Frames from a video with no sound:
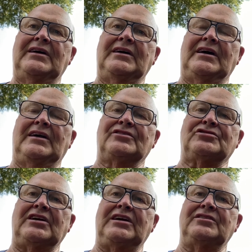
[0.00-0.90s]
I'll
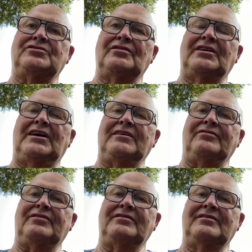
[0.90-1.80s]
change your life.
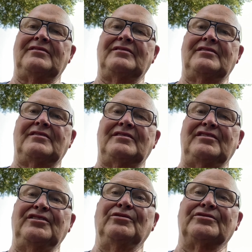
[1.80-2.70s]

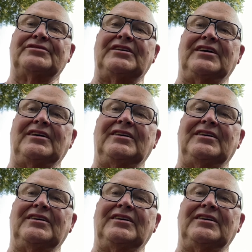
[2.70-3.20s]
You'll see.